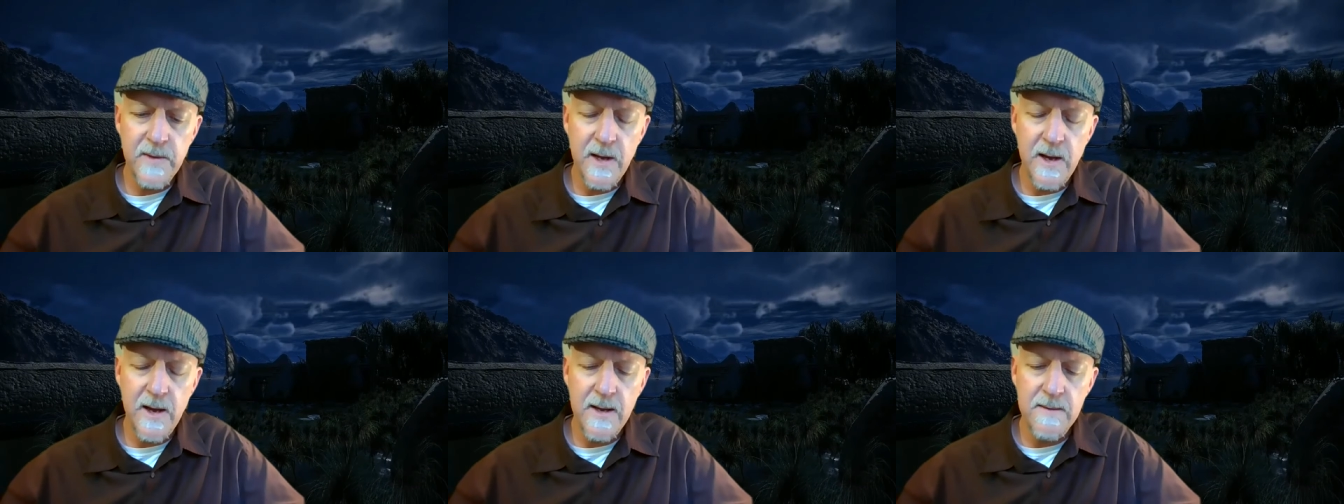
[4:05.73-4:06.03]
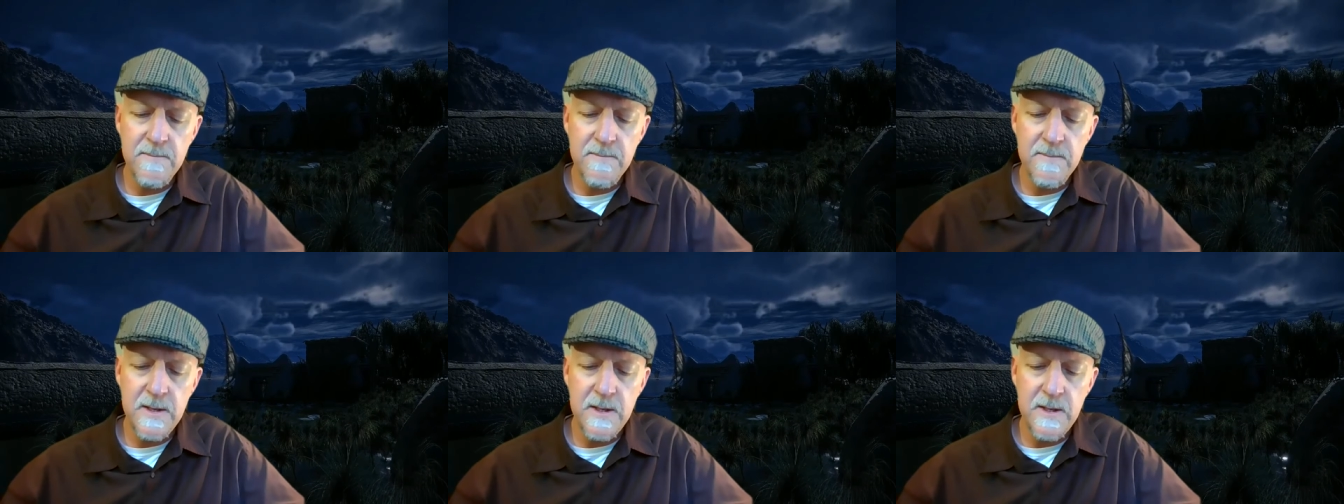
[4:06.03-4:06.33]
I
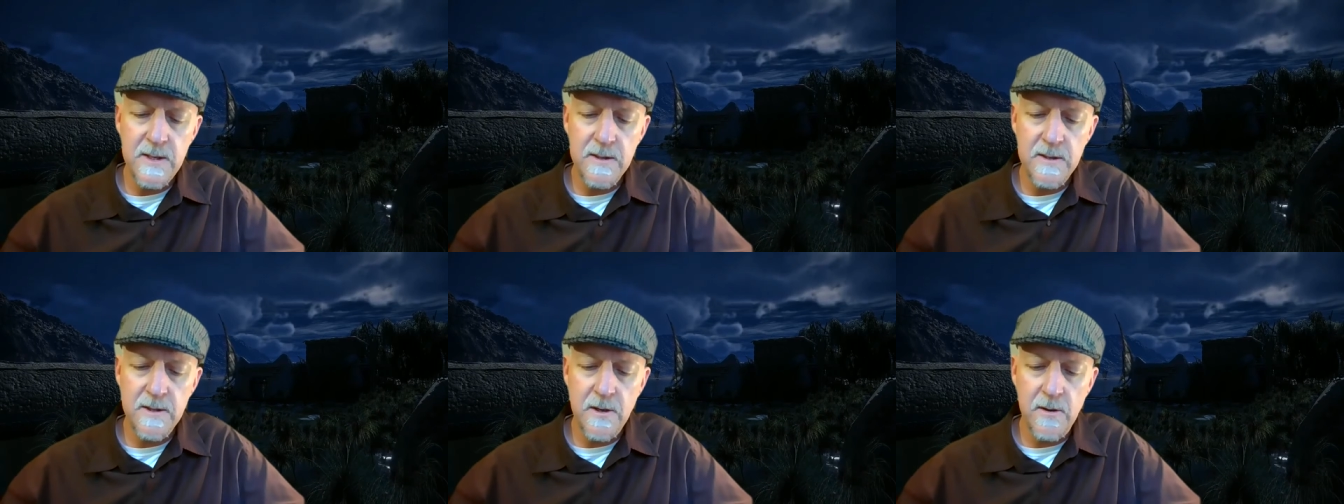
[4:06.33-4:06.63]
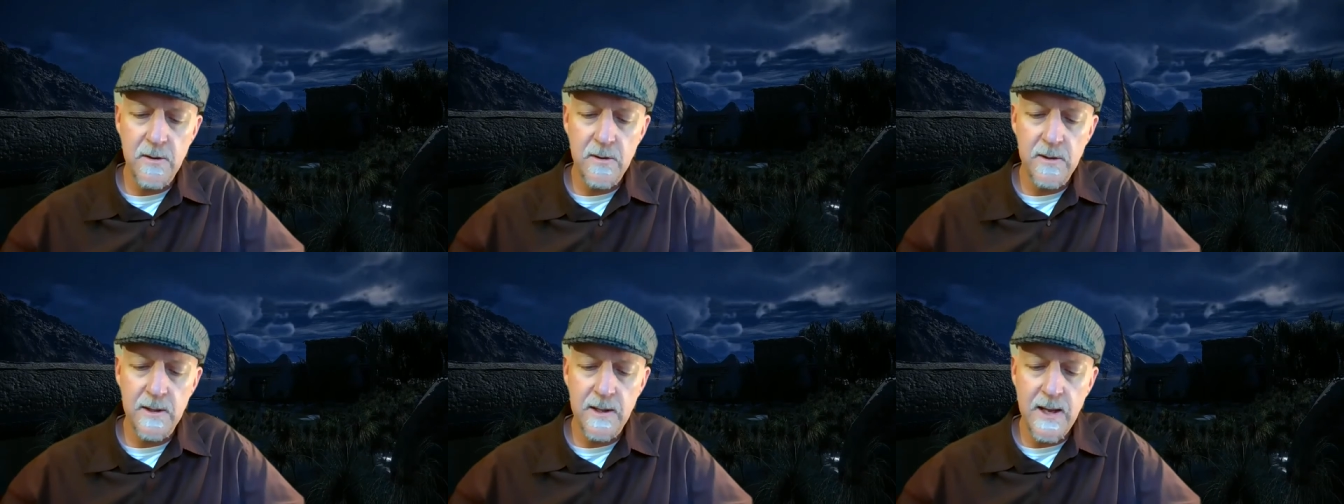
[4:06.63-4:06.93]
mean
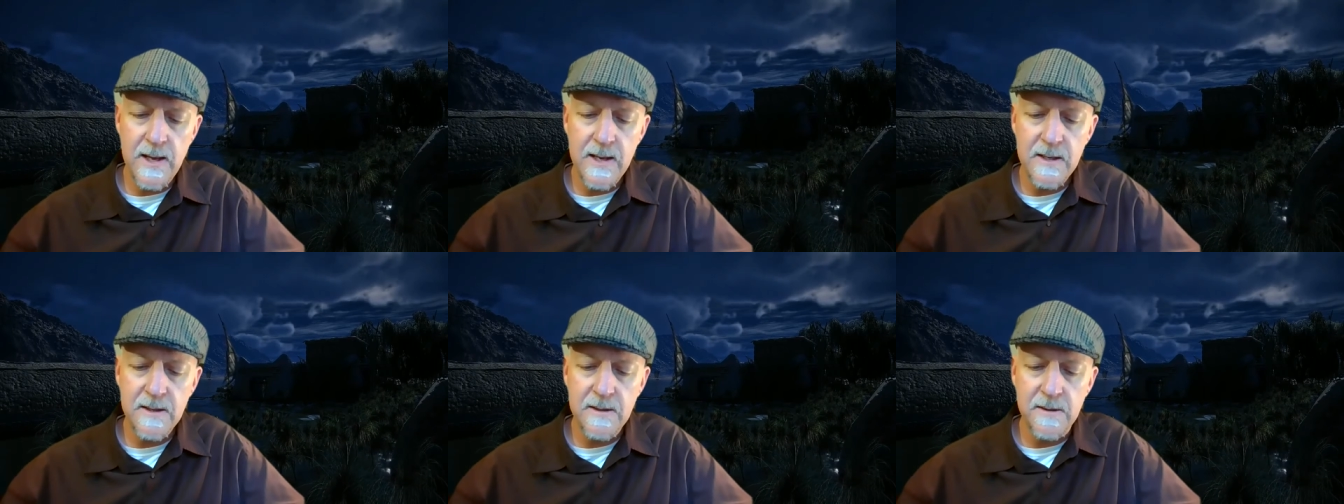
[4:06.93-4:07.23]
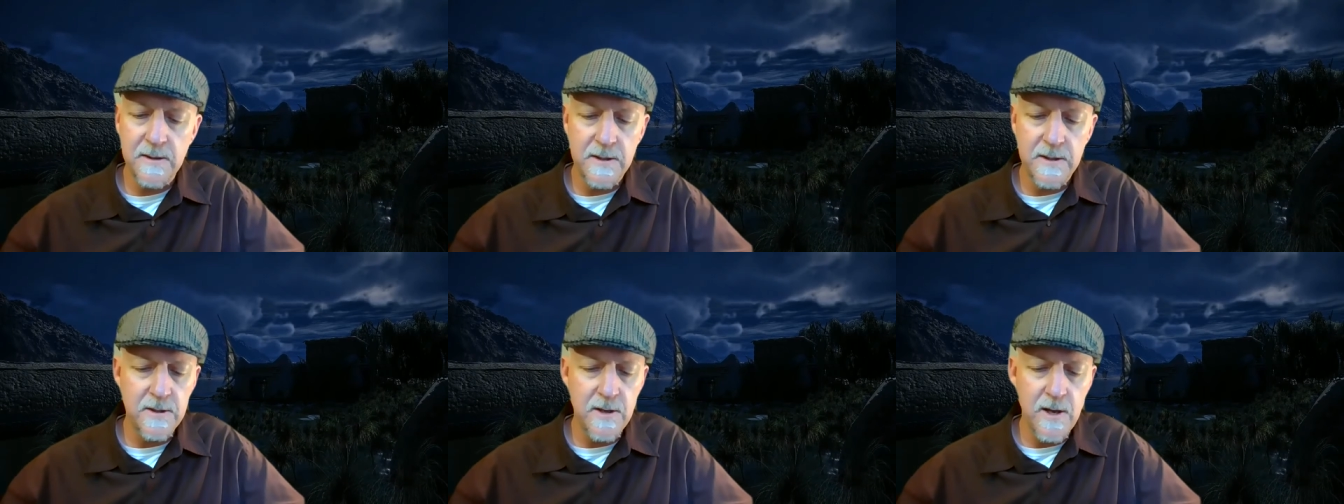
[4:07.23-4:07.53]
they'll
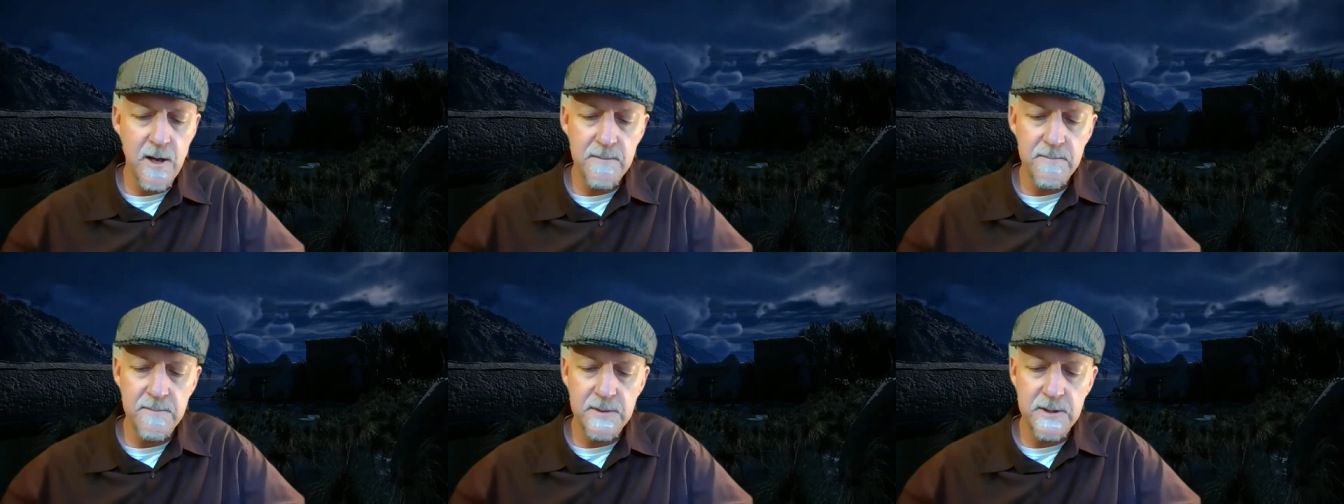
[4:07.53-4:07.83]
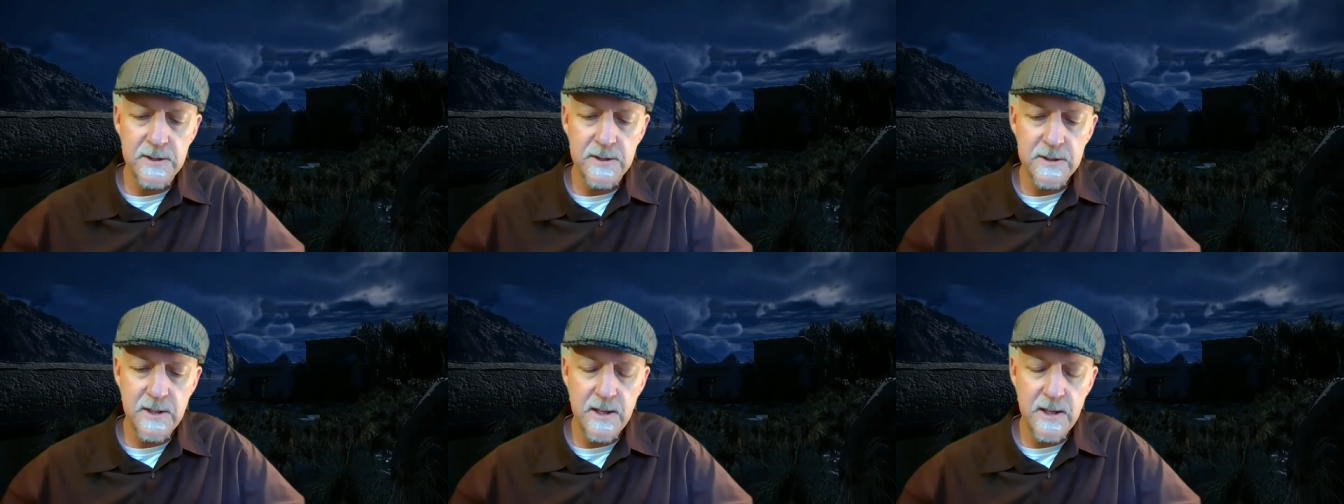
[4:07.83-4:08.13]
likely not
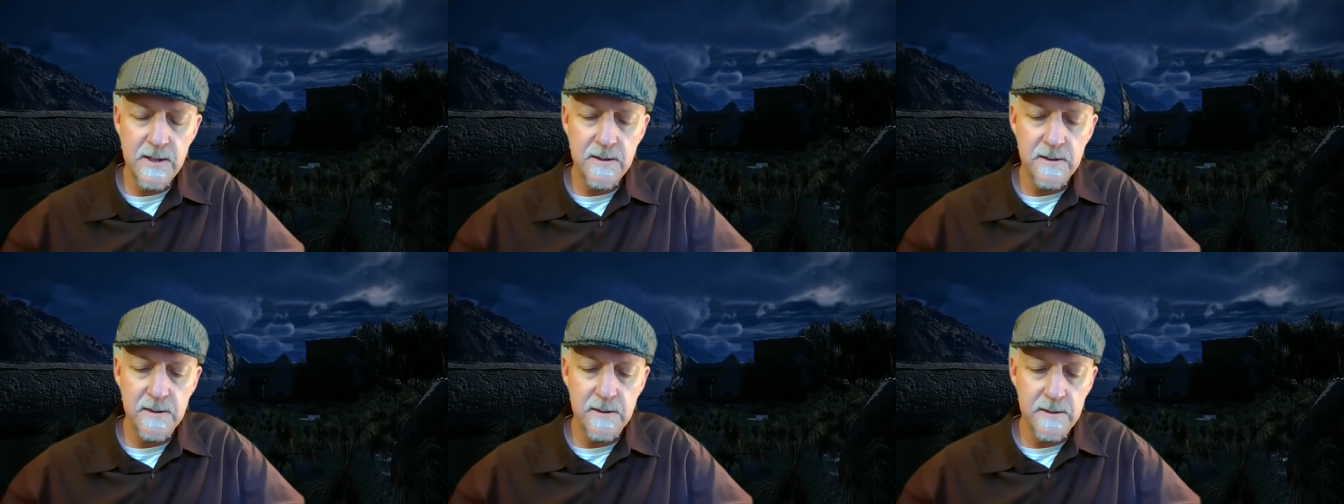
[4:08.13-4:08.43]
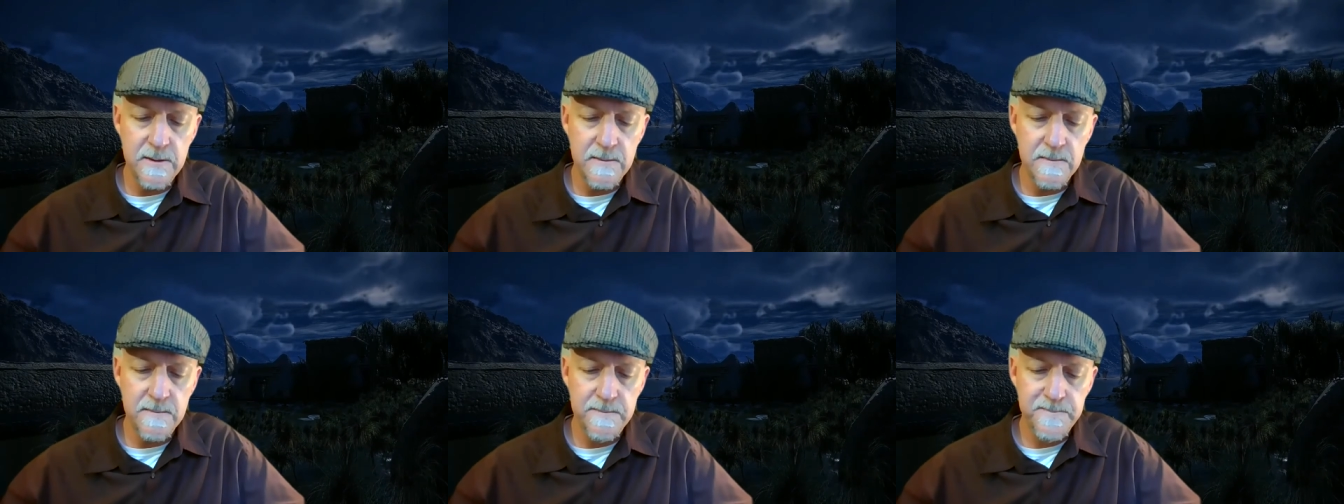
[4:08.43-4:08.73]
be
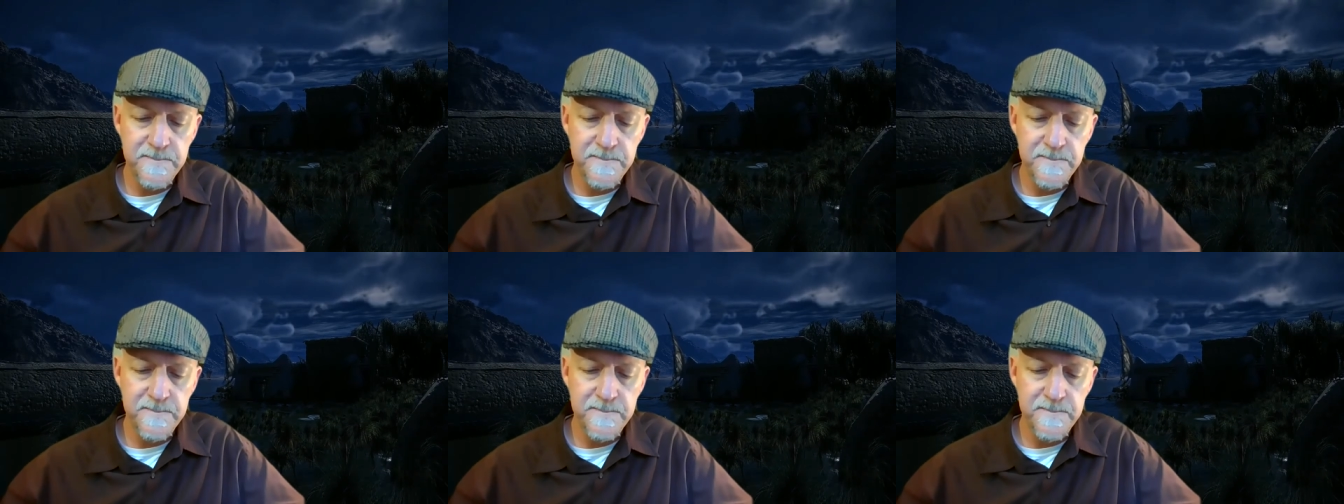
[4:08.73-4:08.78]
sailing.